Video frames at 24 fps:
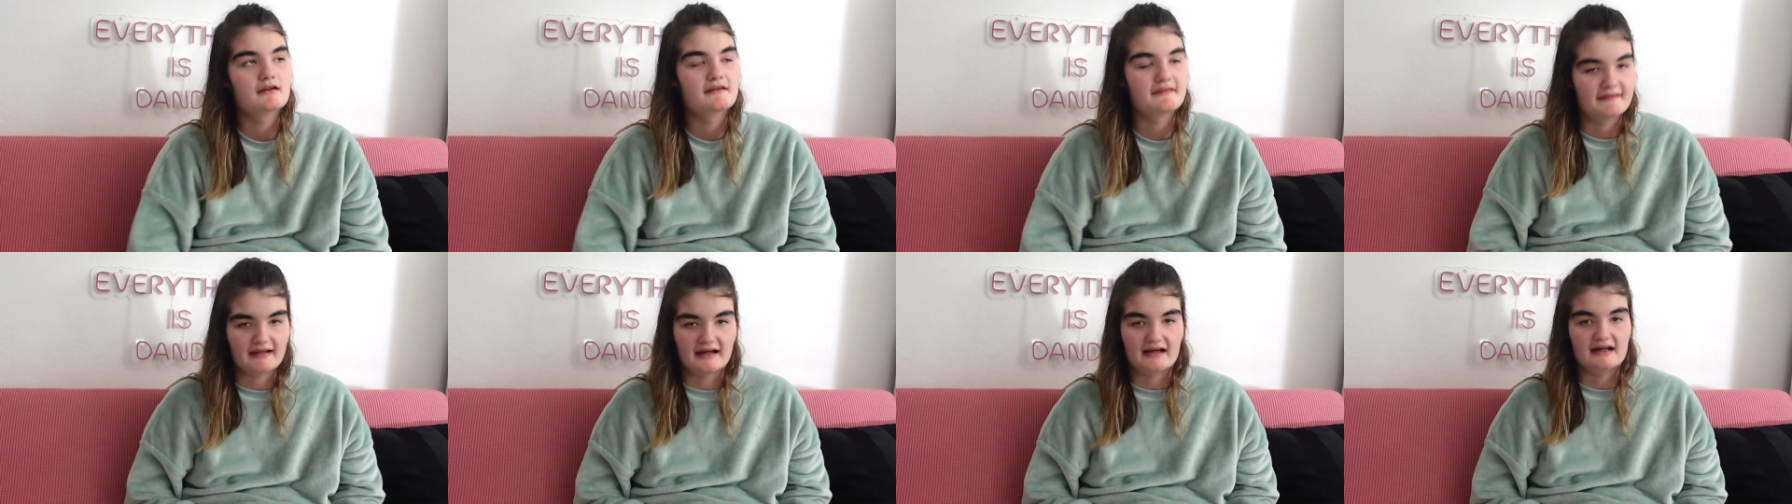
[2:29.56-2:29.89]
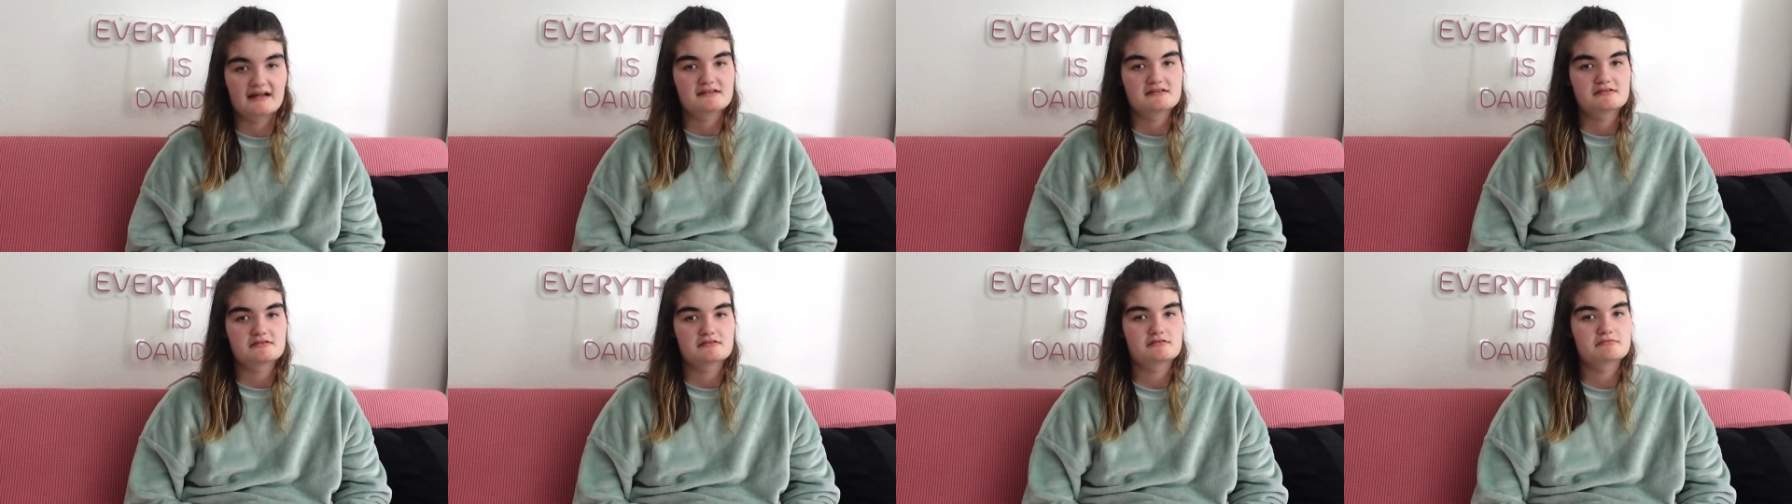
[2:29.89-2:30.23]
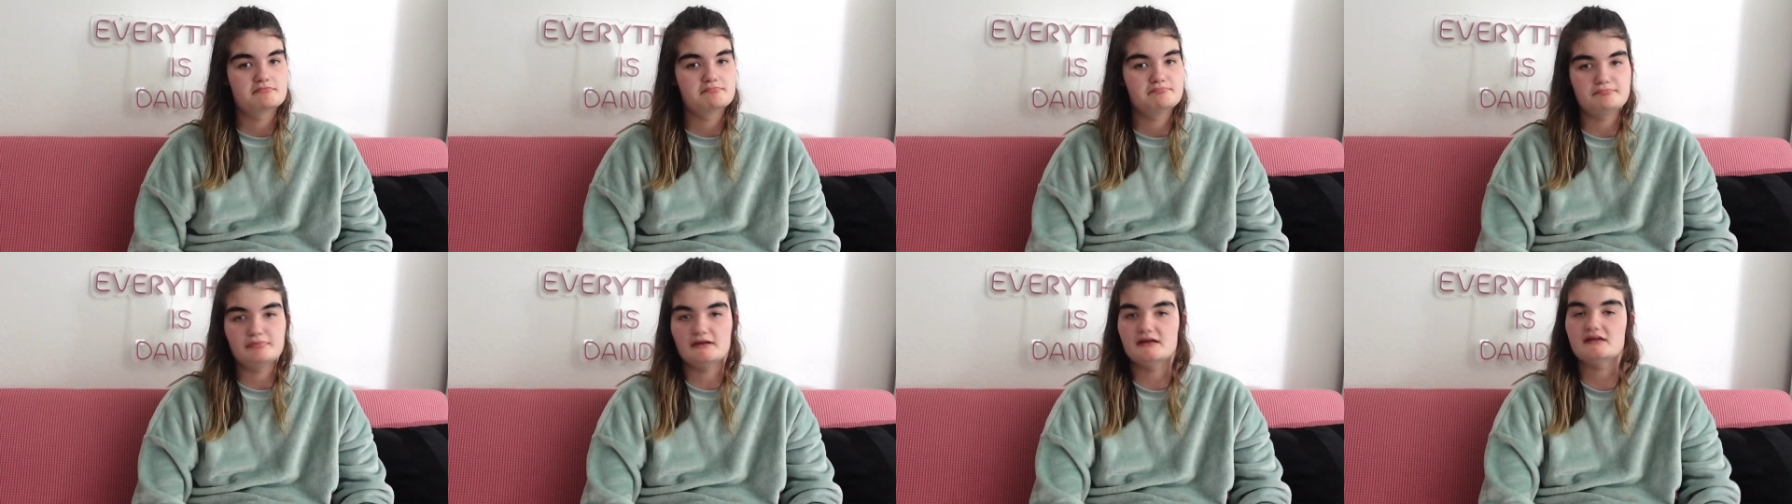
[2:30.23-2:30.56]
That's
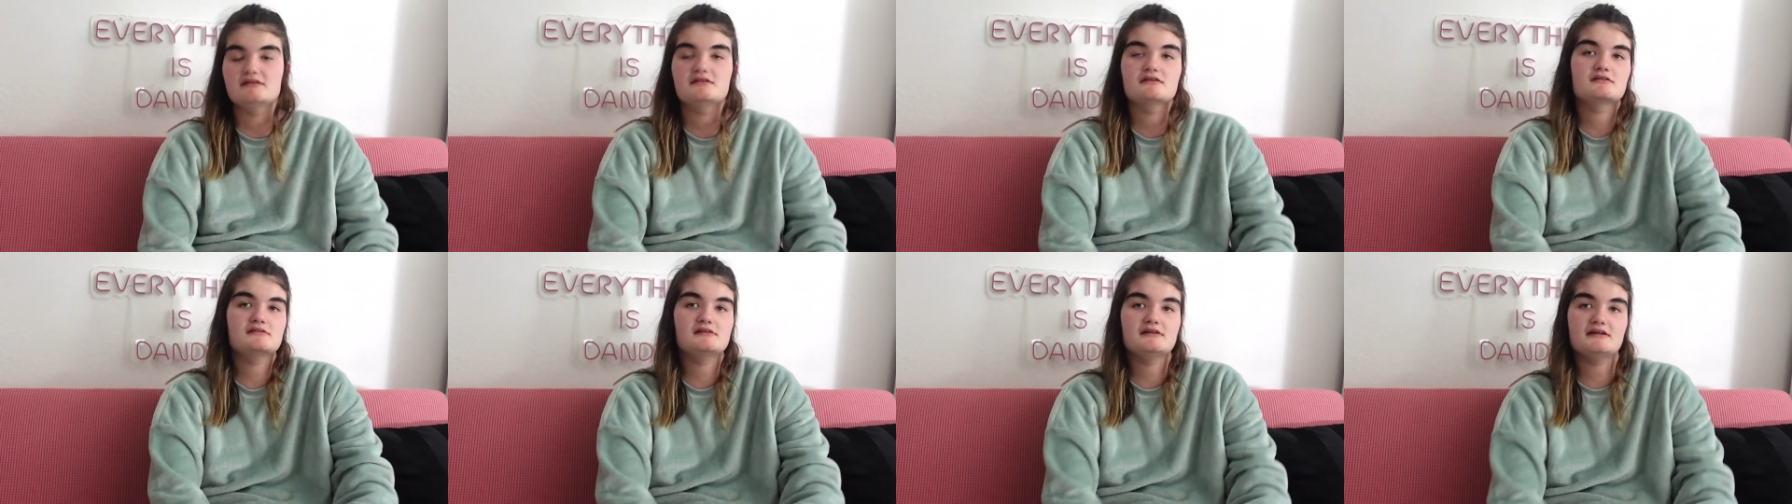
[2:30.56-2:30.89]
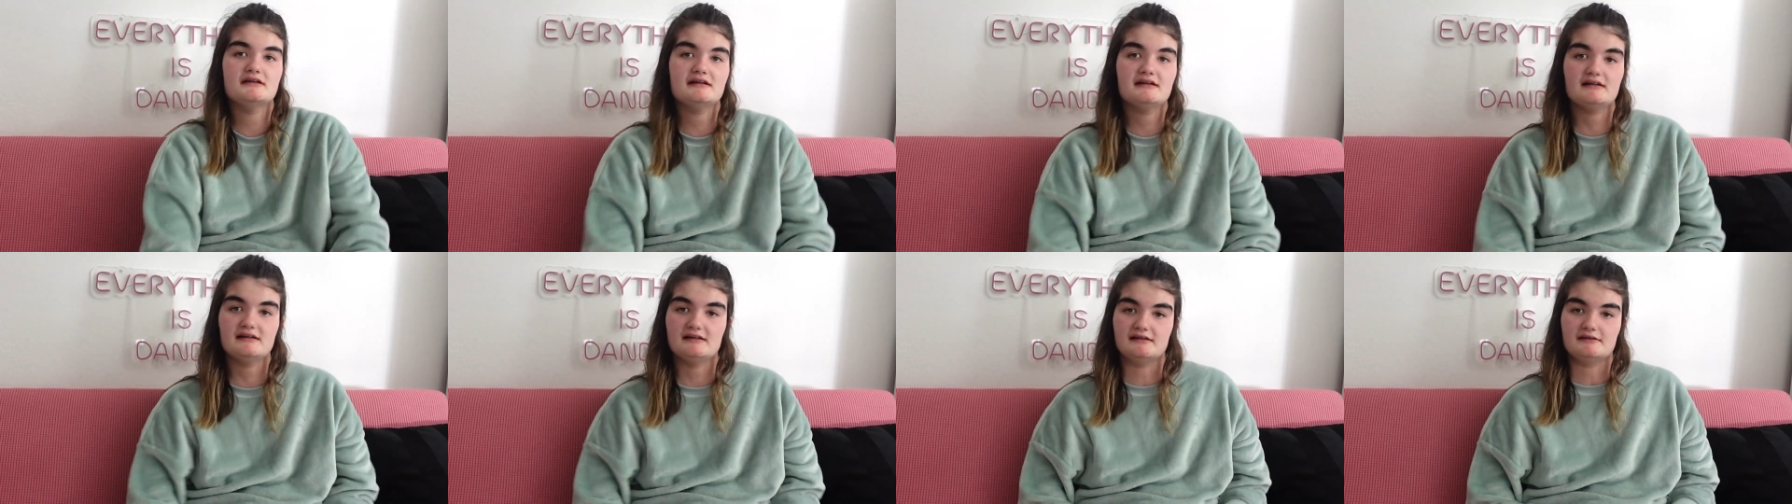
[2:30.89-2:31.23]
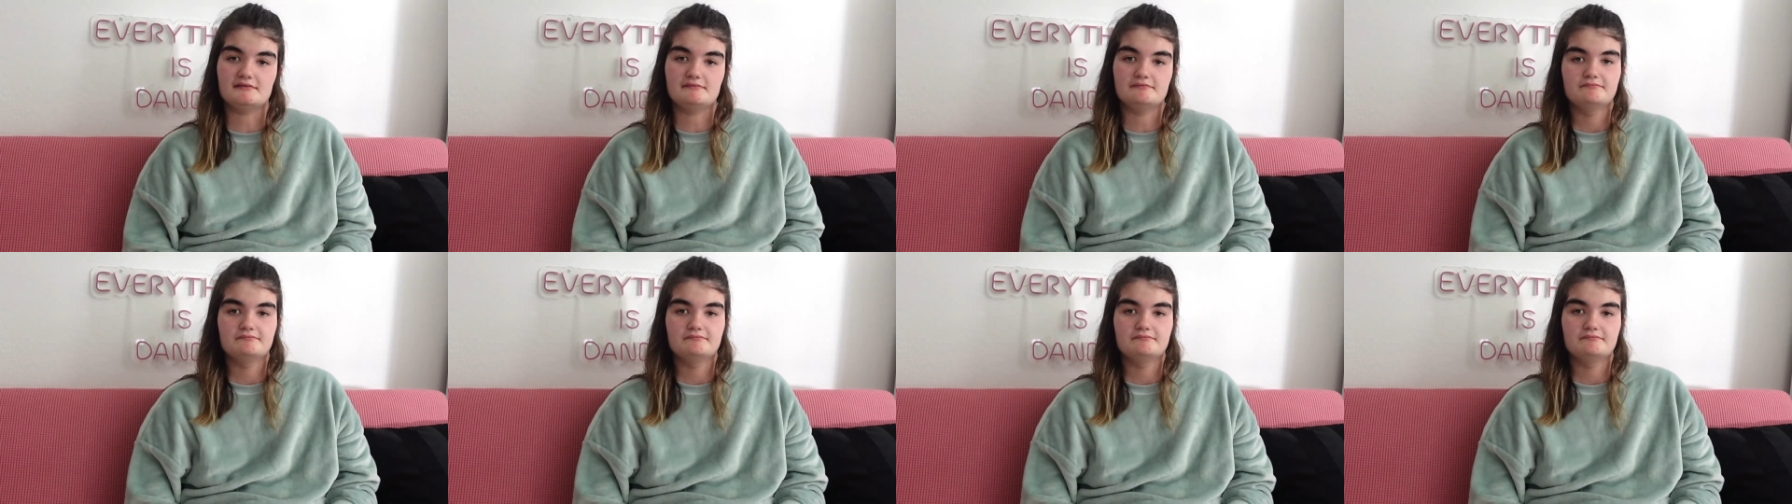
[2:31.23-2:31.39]
basically it.